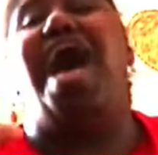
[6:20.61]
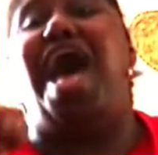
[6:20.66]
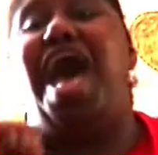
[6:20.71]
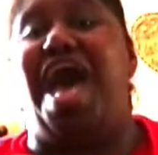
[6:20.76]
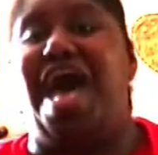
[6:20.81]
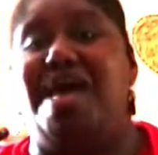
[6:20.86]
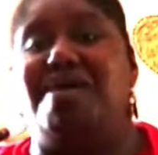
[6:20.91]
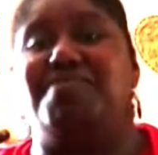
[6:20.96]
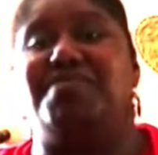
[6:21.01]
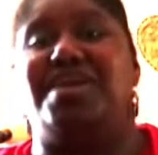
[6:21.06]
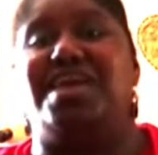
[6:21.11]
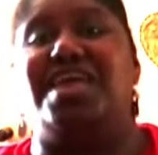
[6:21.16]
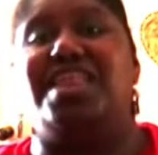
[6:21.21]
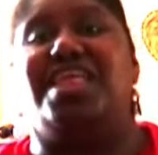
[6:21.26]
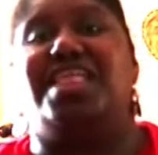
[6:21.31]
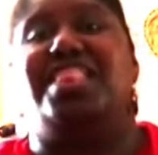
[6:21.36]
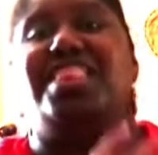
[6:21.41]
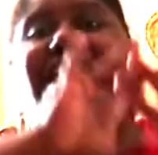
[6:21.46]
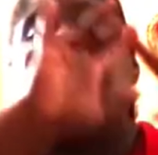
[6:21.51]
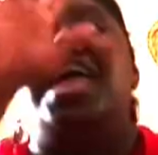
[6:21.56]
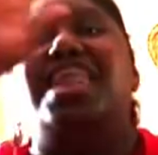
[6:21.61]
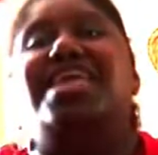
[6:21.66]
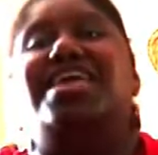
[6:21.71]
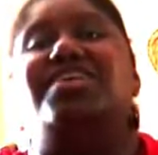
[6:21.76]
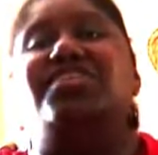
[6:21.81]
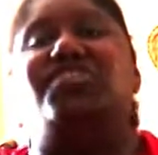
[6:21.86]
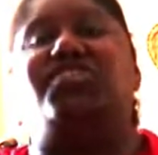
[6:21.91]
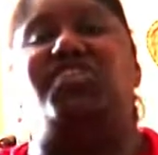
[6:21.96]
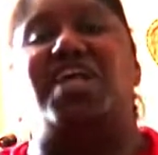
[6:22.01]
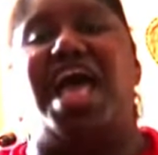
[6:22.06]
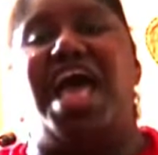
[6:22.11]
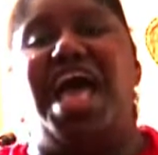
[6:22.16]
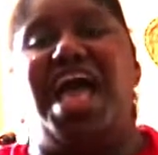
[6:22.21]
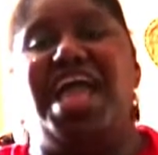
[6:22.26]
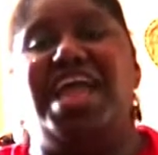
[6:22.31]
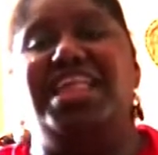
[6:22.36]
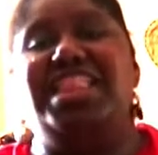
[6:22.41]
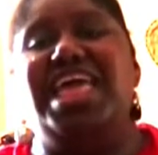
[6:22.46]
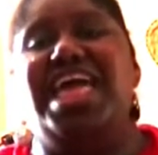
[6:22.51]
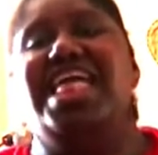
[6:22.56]
I'm going to let it
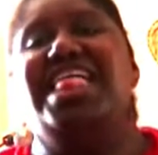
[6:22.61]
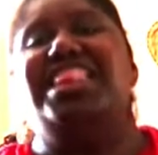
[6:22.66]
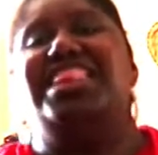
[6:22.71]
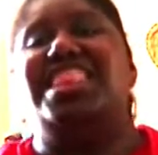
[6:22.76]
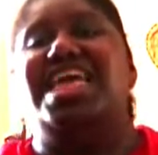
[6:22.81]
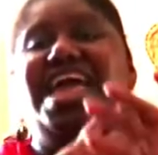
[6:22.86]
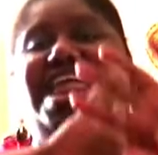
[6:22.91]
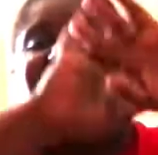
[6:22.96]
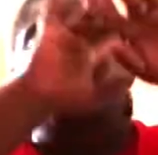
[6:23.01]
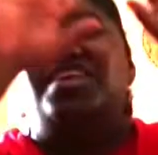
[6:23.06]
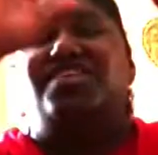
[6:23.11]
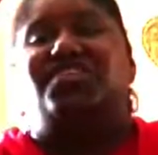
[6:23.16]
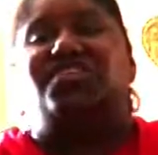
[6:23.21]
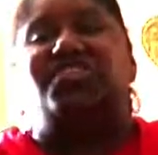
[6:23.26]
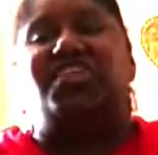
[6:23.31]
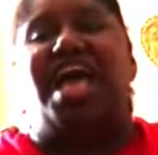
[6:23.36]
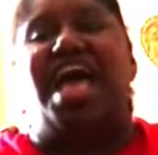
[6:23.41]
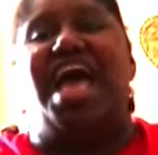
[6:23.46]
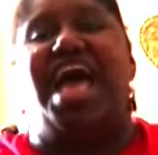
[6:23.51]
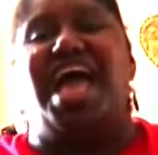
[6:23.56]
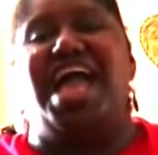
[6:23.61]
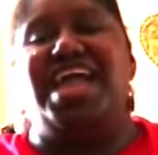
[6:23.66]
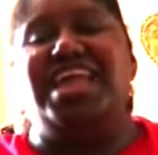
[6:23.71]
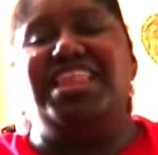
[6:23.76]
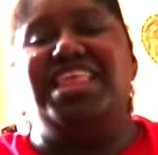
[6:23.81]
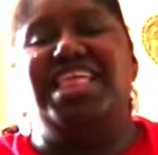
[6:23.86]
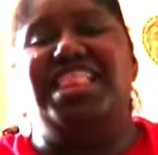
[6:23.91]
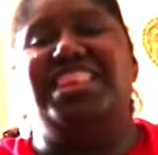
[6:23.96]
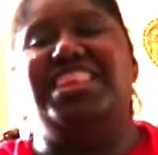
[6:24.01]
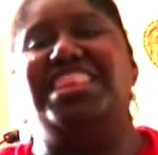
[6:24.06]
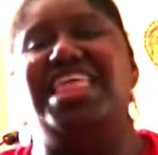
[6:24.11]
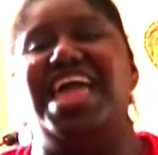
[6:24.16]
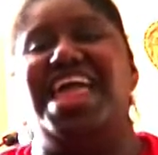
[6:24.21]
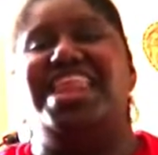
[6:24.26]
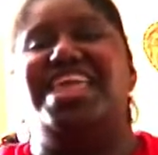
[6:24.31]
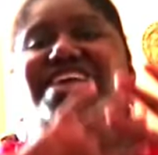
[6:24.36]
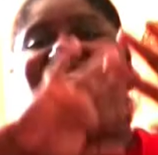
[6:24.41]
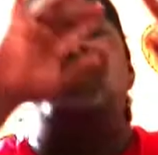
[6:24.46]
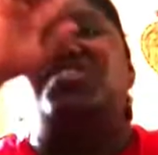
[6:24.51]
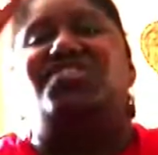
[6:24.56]
shine. Let it shine, let
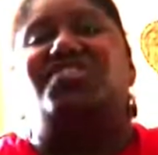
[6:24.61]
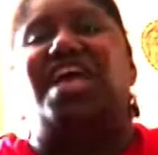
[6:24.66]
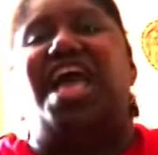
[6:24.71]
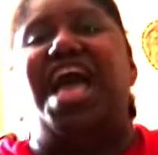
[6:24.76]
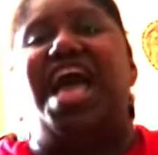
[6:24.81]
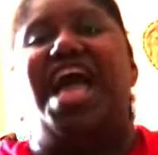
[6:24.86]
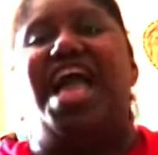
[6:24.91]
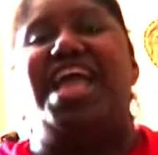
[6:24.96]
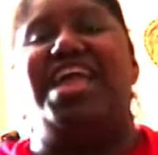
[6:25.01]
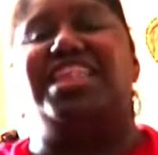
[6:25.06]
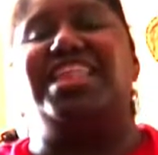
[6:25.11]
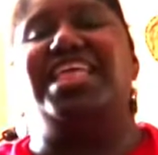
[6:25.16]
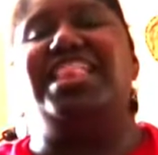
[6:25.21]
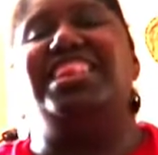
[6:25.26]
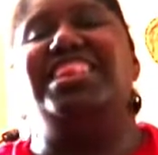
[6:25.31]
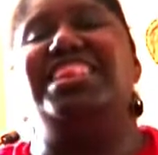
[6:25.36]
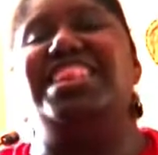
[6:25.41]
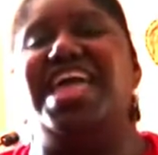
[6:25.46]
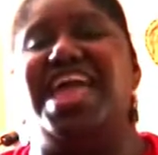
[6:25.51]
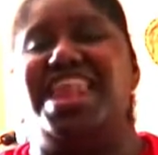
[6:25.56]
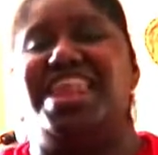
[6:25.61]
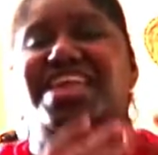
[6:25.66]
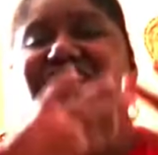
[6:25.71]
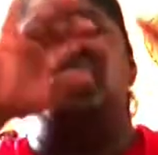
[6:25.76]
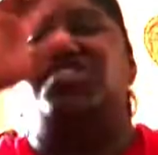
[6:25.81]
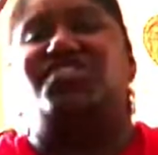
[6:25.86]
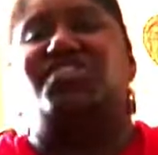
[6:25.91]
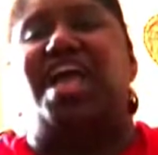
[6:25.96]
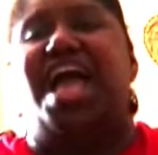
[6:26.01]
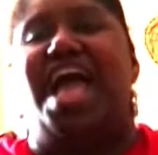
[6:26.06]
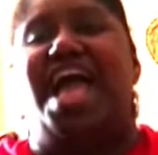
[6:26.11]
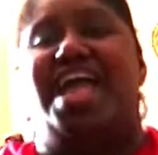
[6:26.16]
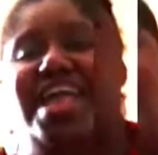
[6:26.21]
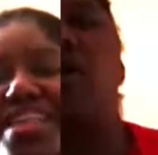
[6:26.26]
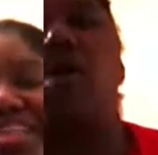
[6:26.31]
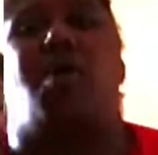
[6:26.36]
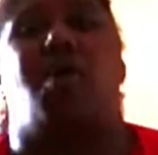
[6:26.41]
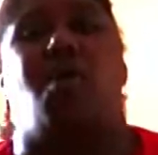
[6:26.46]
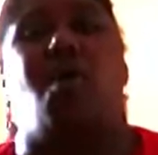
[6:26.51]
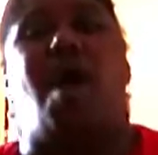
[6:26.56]
it shine, let it shine.
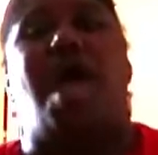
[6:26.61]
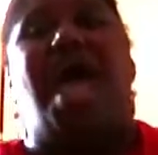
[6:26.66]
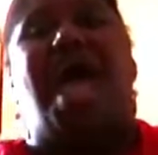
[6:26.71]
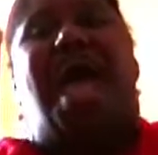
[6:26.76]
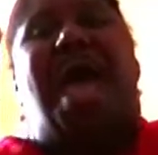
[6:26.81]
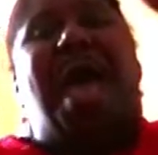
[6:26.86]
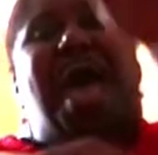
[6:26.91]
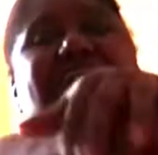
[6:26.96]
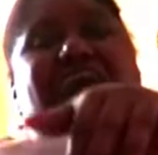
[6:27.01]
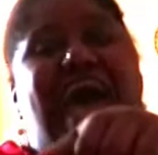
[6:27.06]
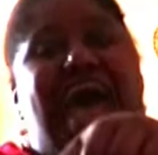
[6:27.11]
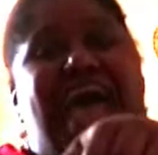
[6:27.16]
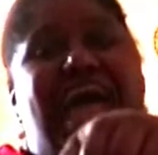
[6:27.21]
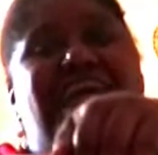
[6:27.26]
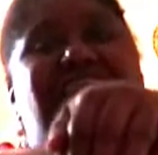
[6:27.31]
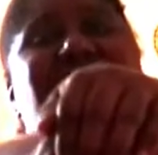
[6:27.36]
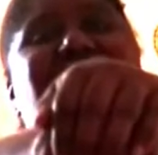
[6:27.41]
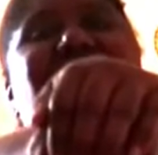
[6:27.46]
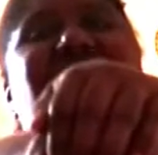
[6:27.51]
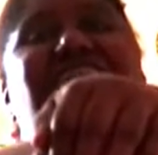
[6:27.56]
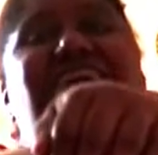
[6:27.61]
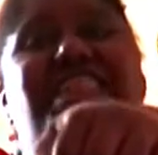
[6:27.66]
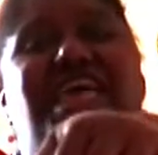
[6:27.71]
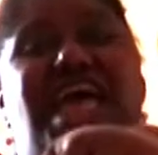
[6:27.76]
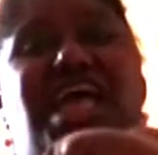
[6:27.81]
Hide it